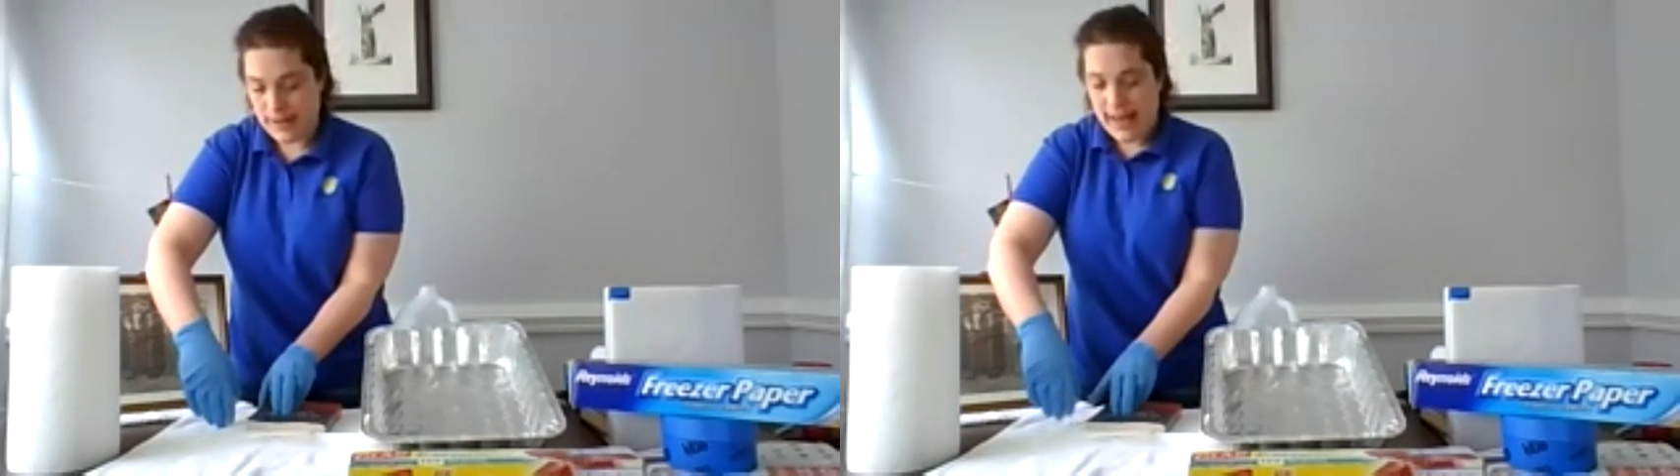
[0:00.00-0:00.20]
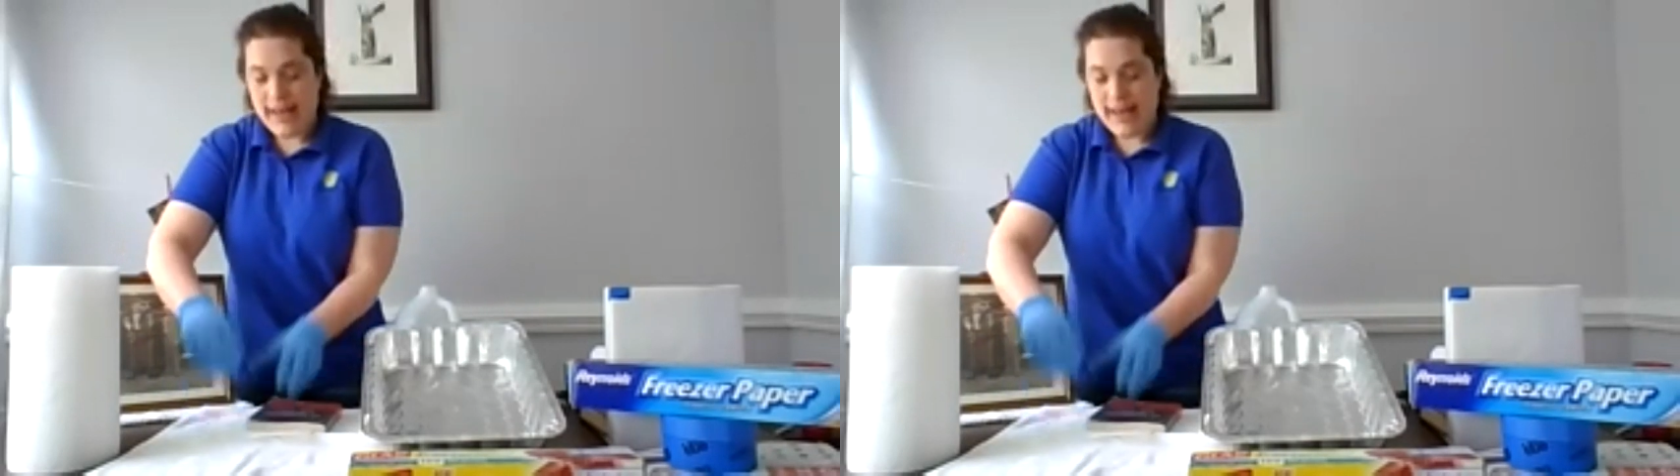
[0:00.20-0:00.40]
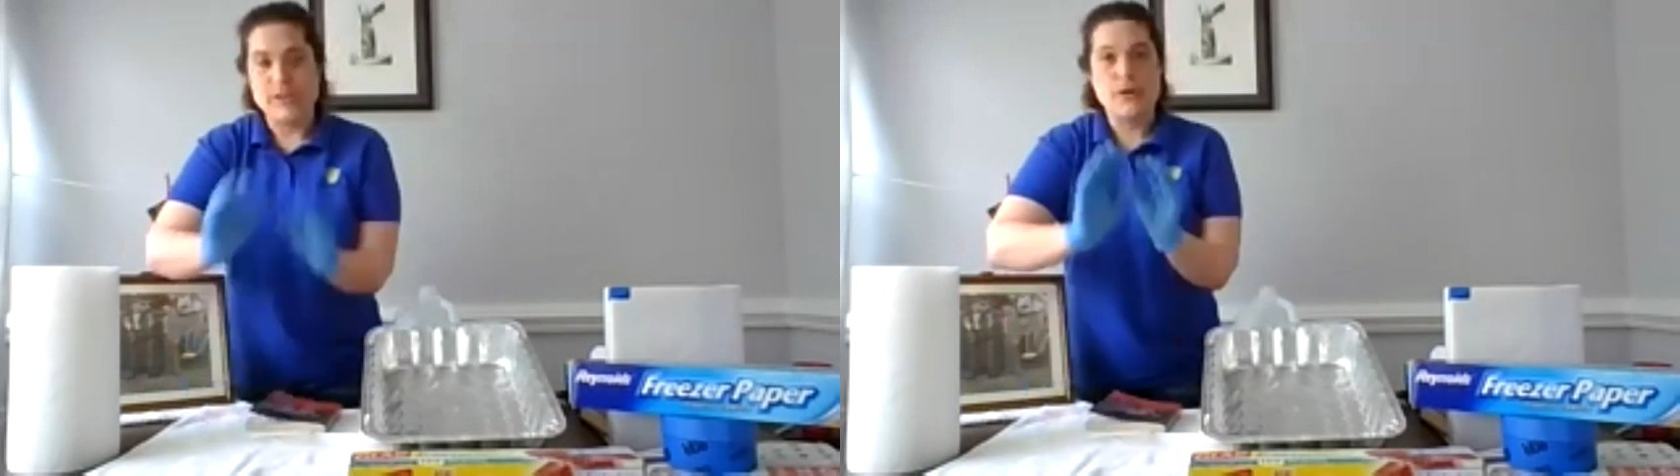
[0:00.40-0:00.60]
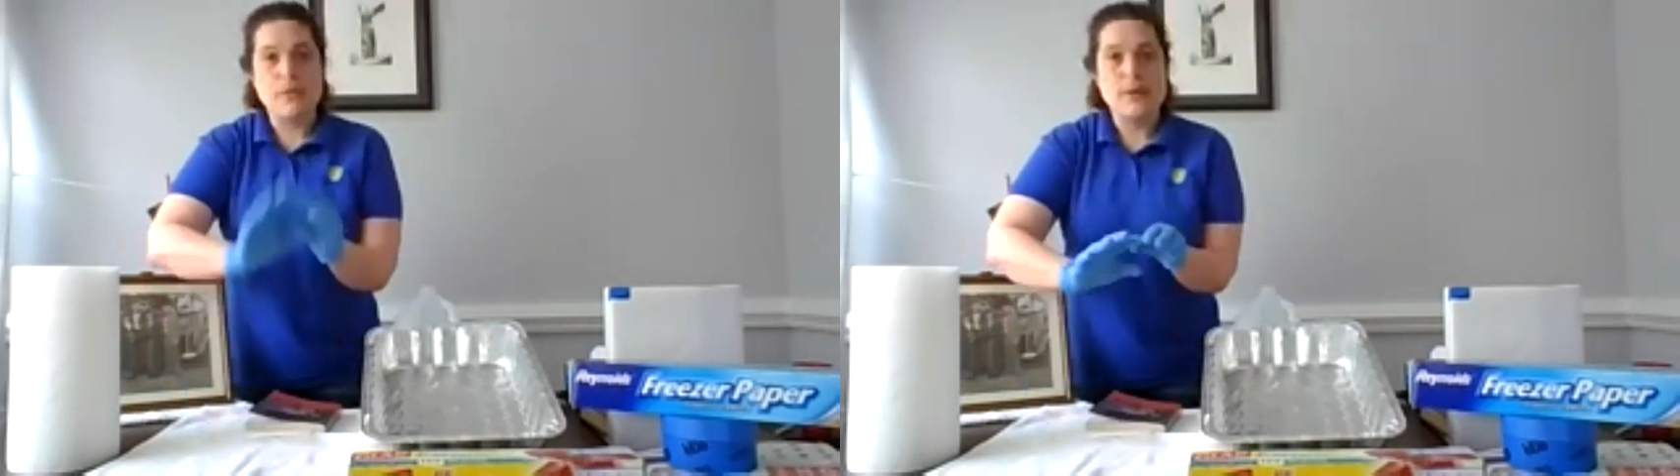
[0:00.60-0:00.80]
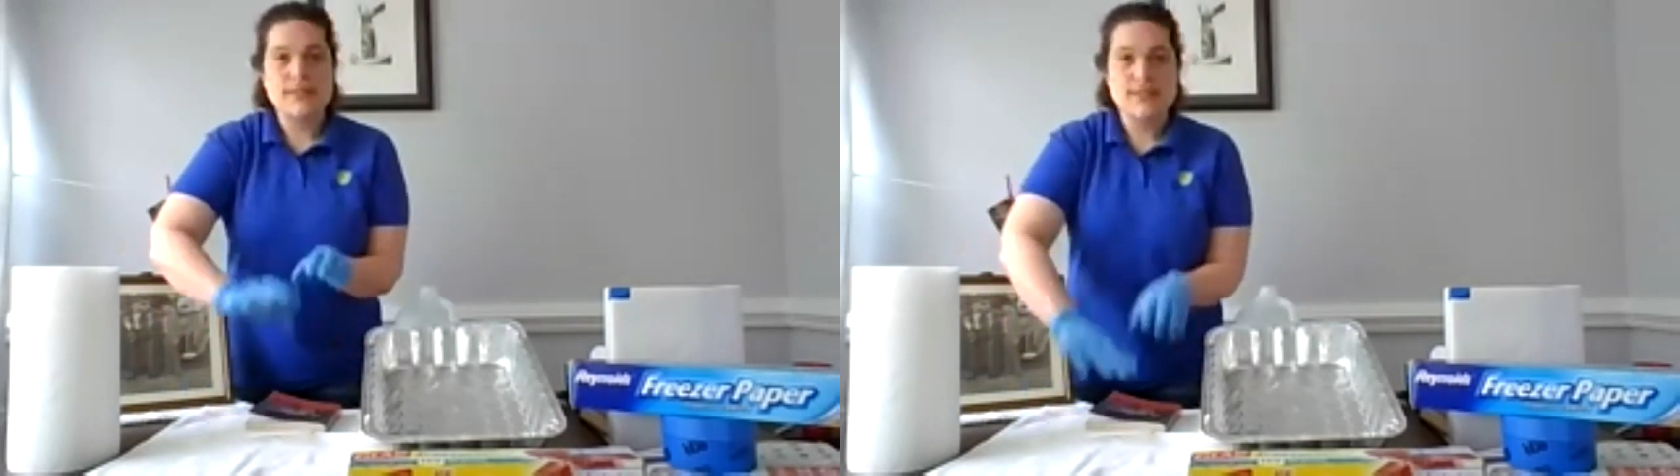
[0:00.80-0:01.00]
You don't want to
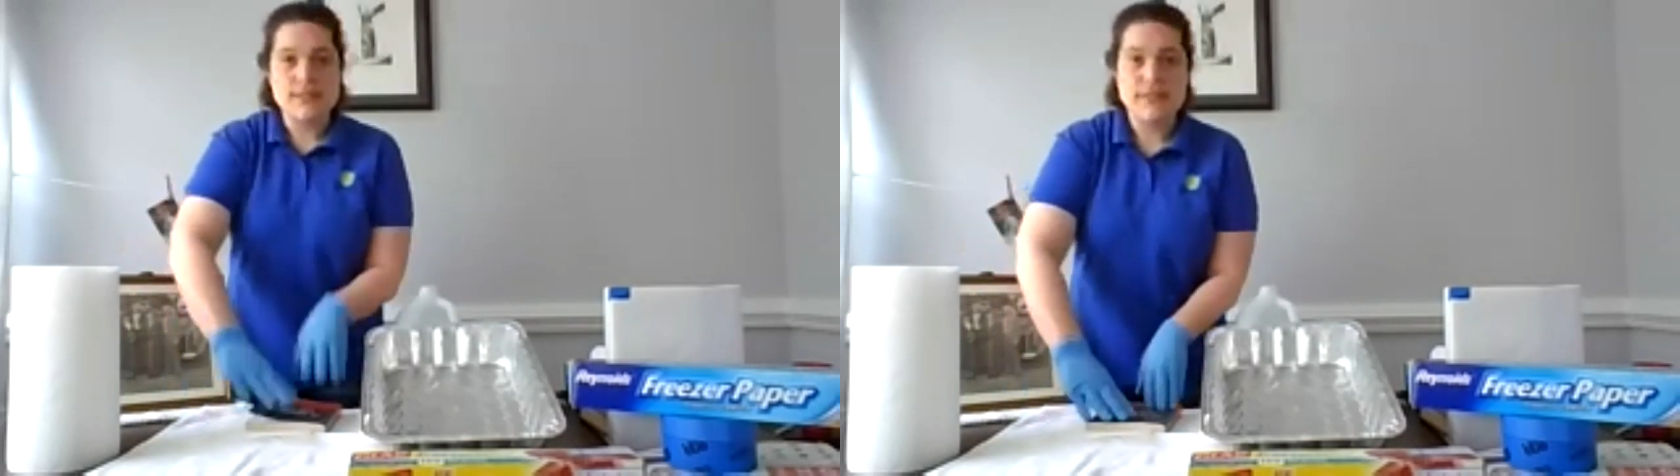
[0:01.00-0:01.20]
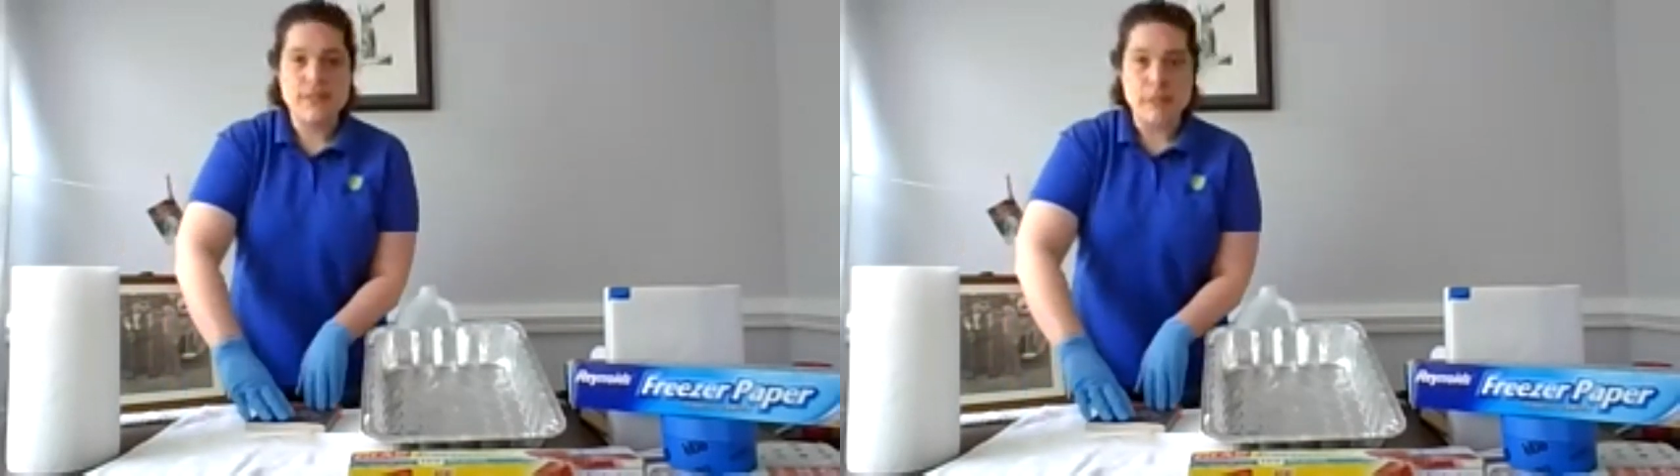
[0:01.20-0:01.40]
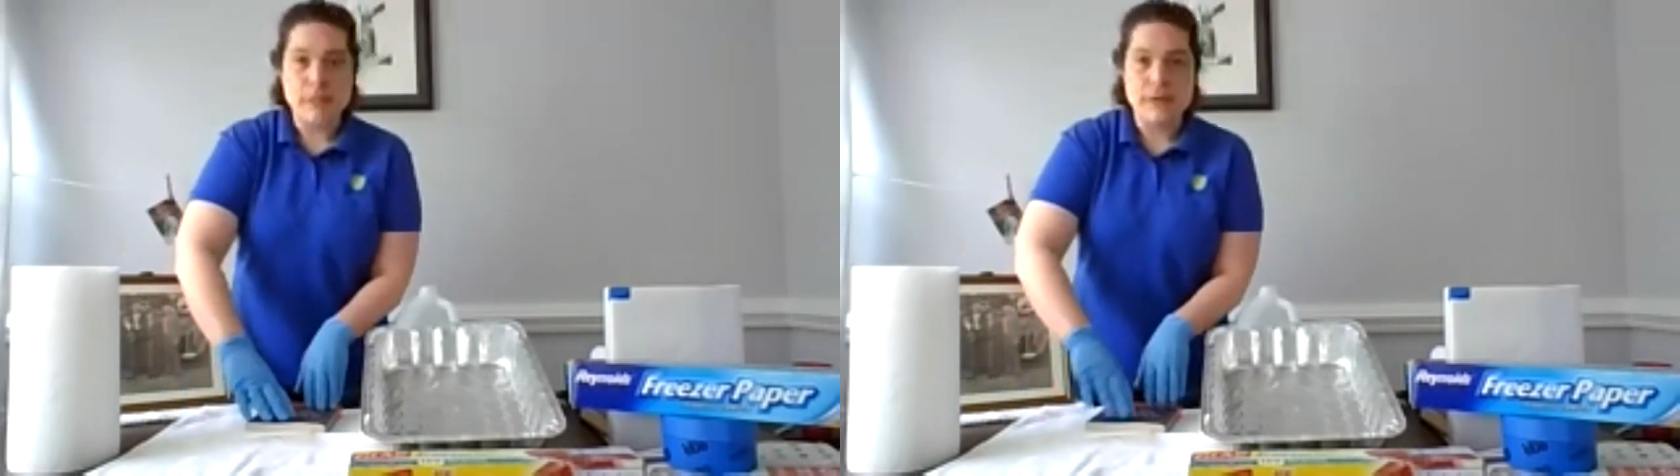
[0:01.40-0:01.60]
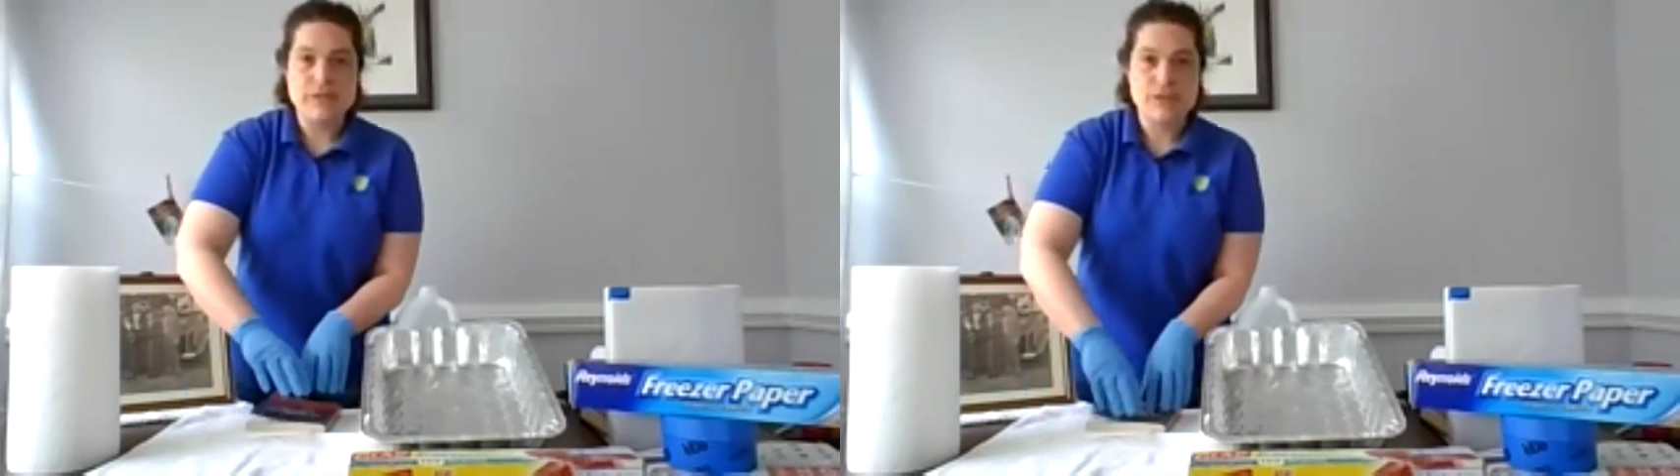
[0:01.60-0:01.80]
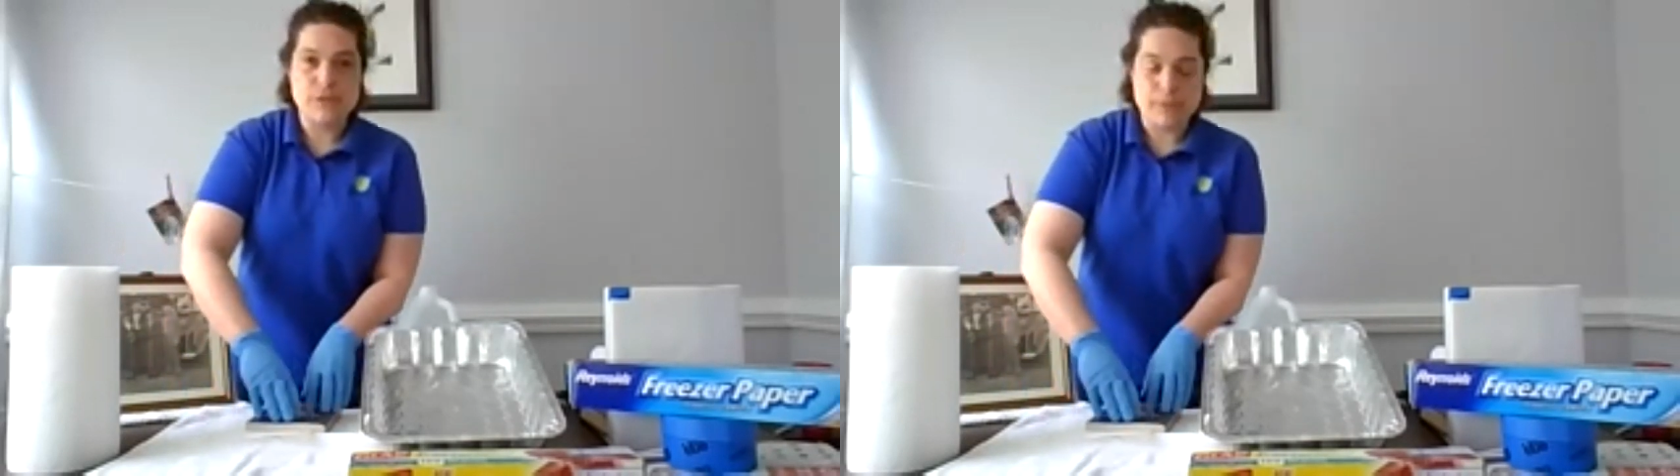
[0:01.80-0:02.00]
stuff the book too
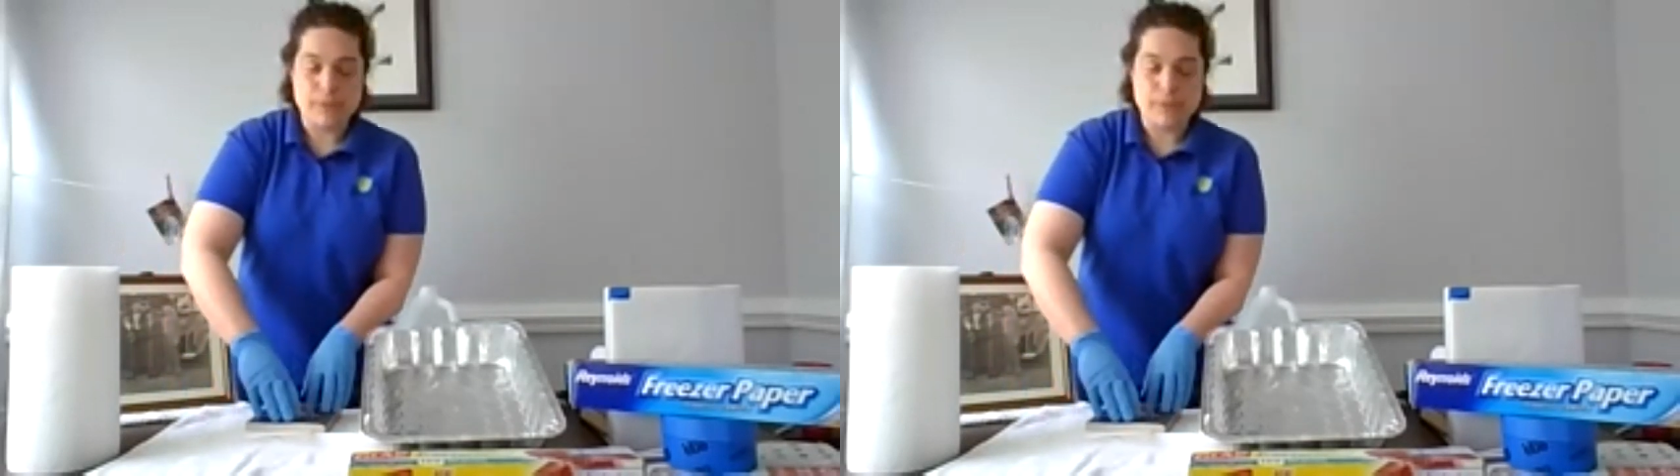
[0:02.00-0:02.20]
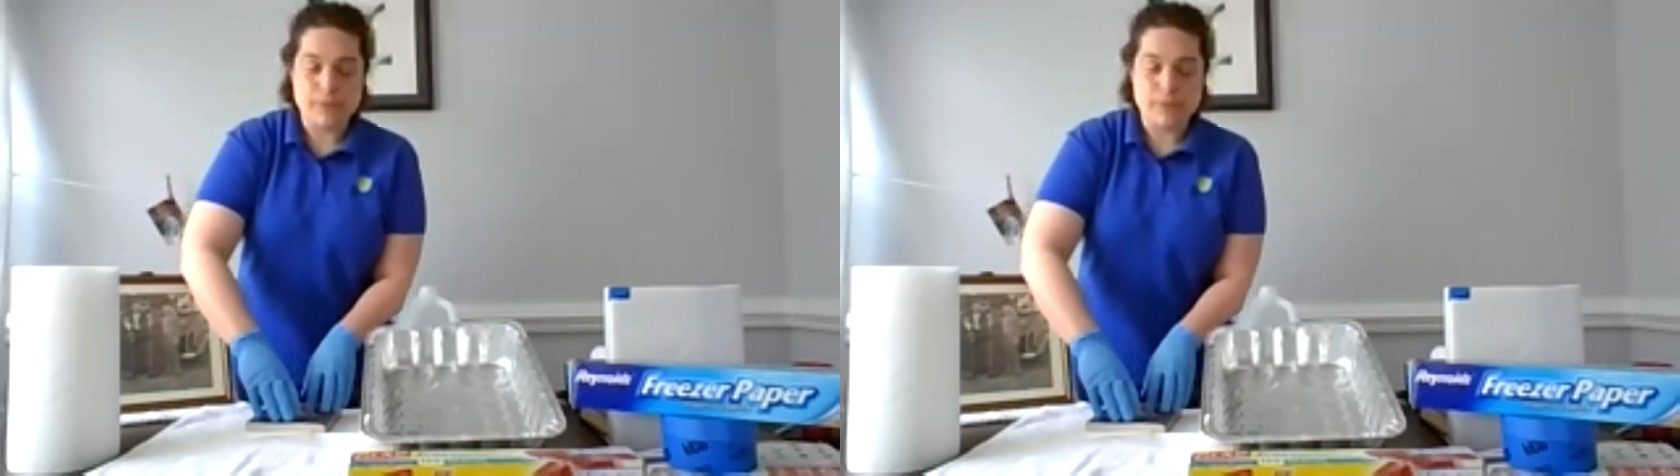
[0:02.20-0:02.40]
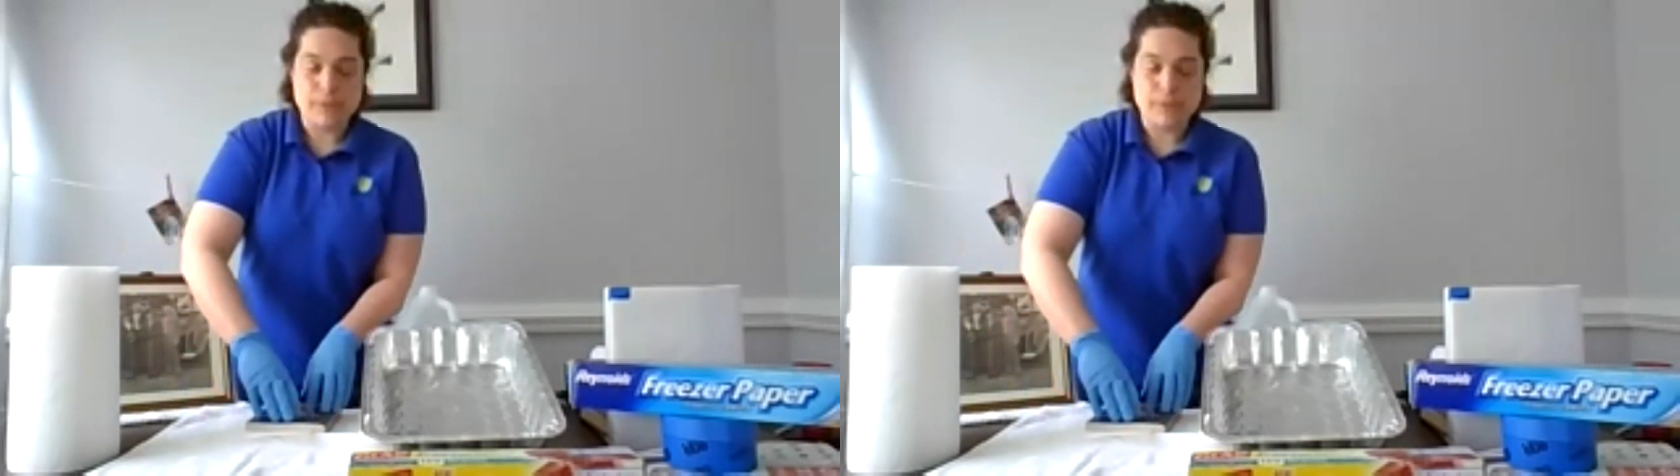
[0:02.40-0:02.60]
much because